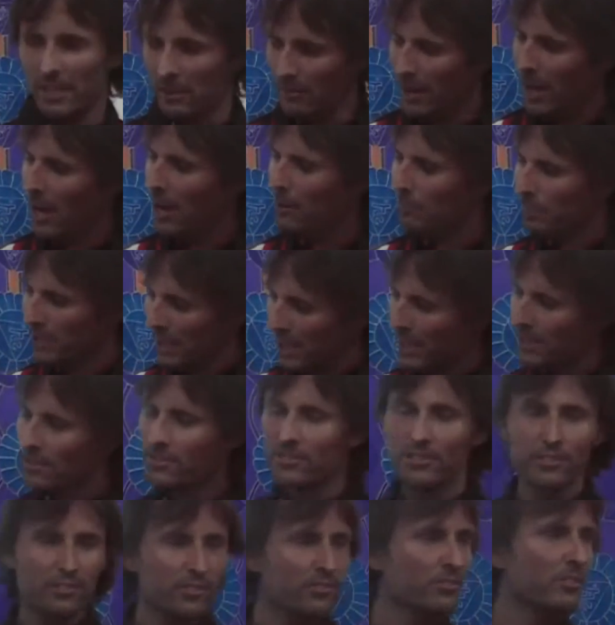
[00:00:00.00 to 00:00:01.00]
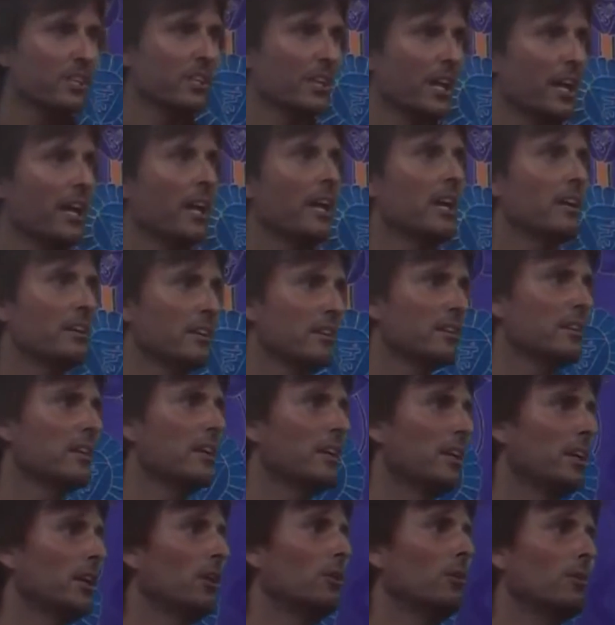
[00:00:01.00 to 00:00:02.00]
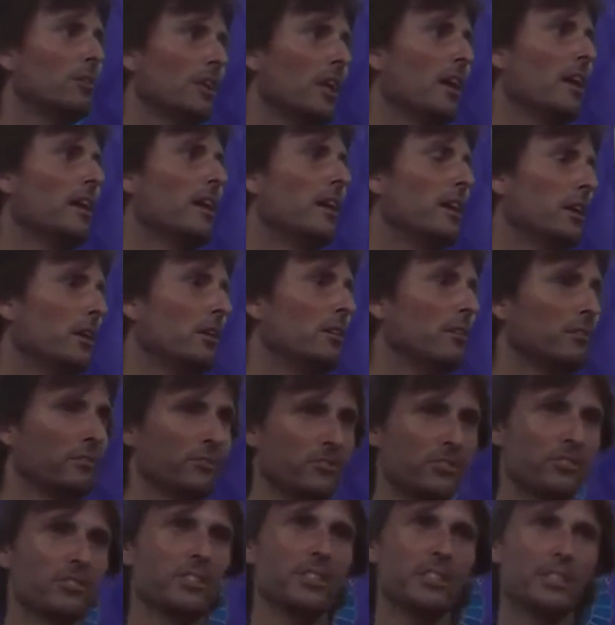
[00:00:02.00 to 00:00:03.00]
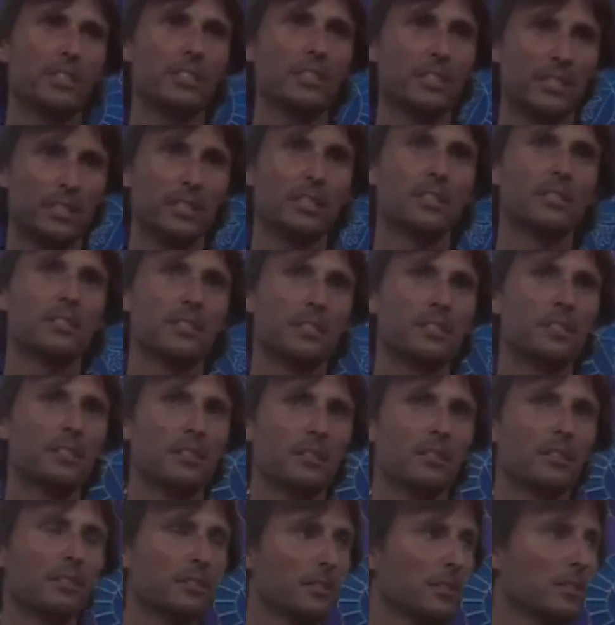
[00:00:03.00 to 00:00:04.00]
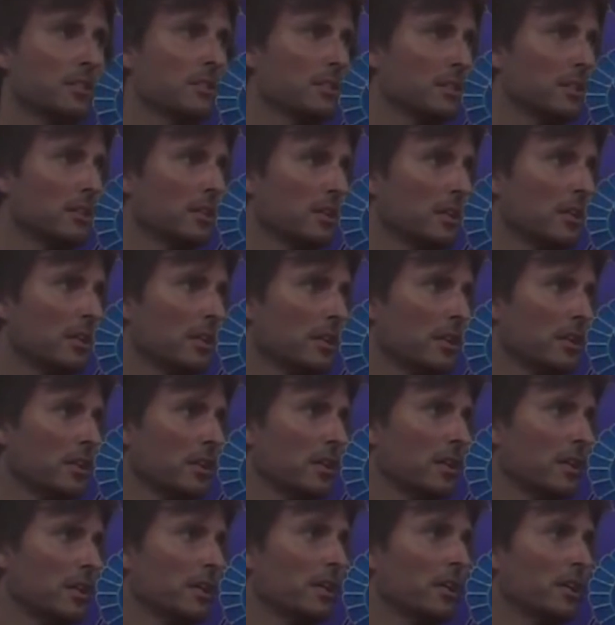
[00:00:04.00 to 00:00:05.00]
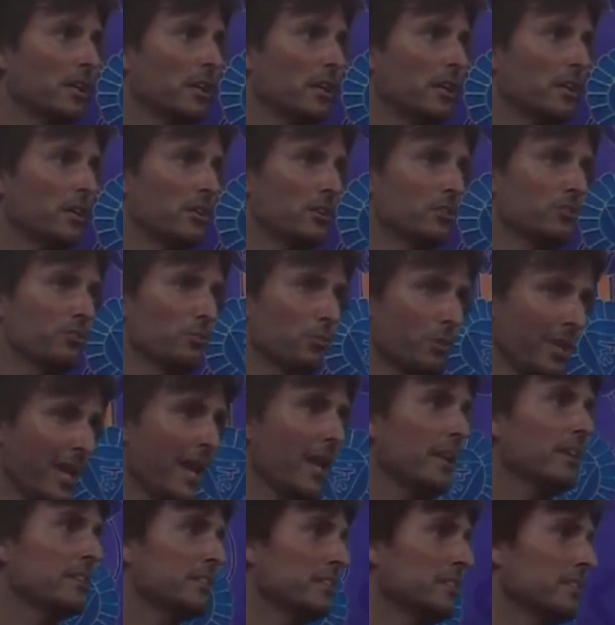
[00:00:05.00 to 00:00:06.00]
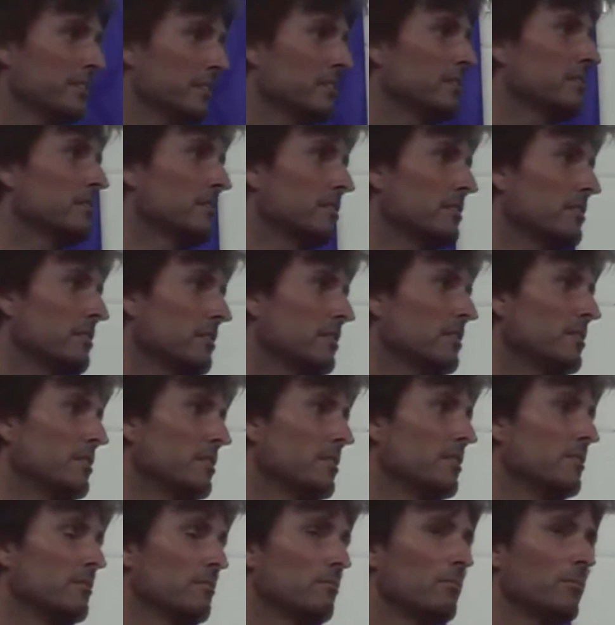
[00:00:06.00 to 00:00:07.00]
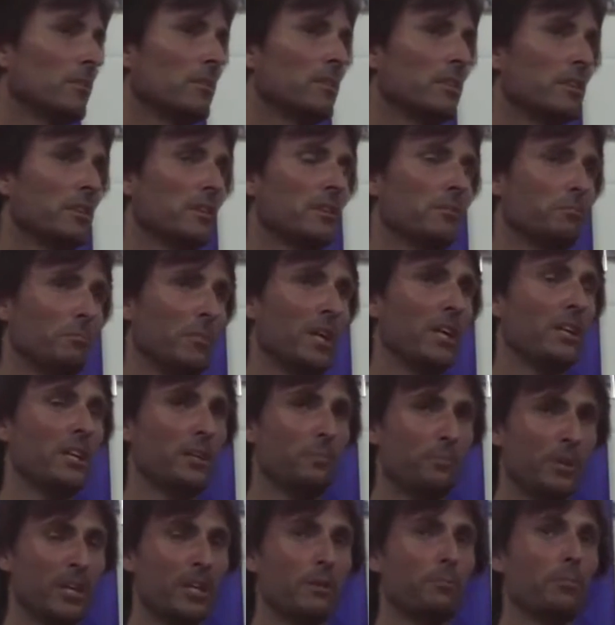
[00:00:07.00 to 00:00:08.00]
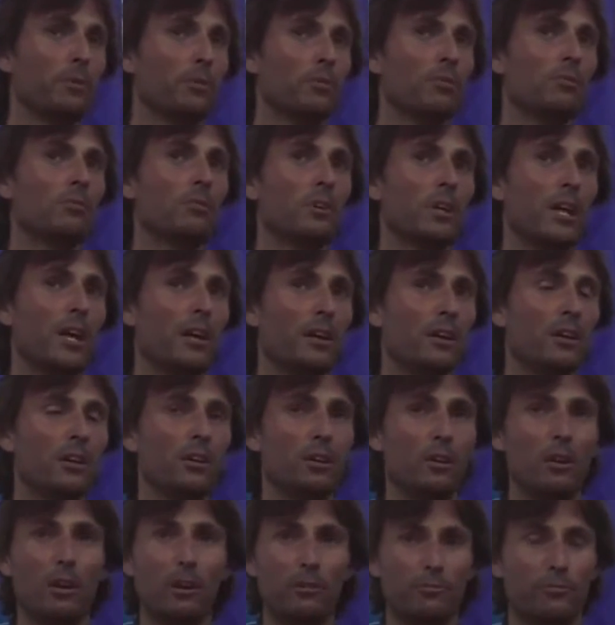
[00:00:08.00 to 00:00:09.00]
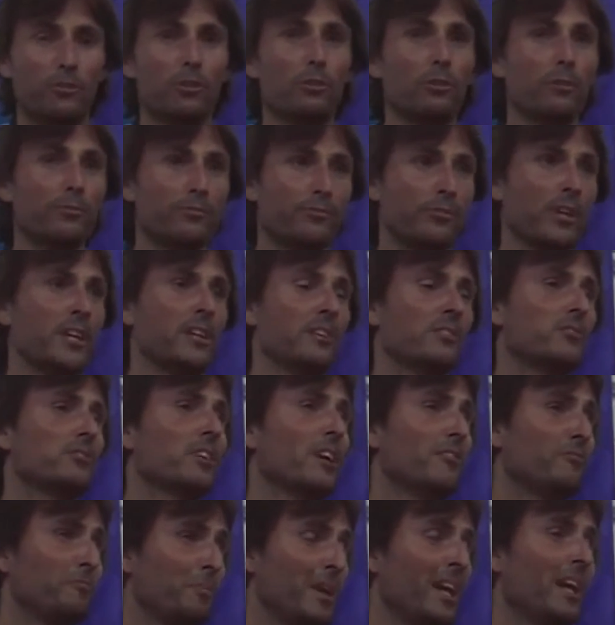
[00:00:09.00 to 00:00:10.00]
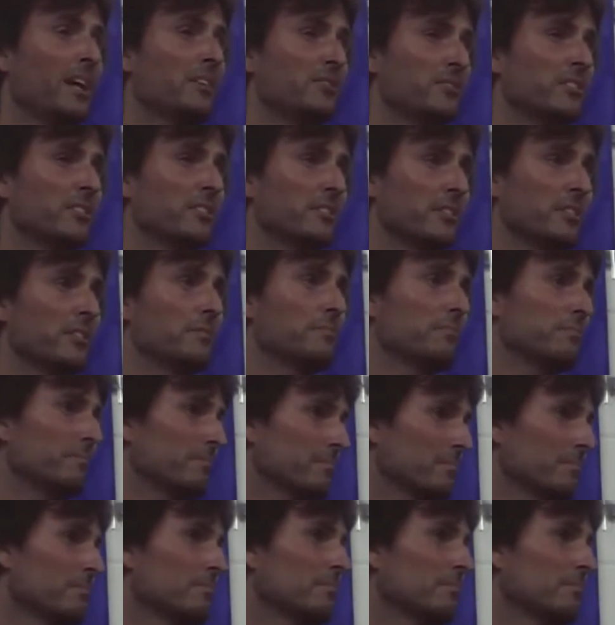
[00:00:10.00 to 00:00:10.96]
There are places that are hells. Yeah, it's a reality though. It is a reality. Many people of your friends have passed into them.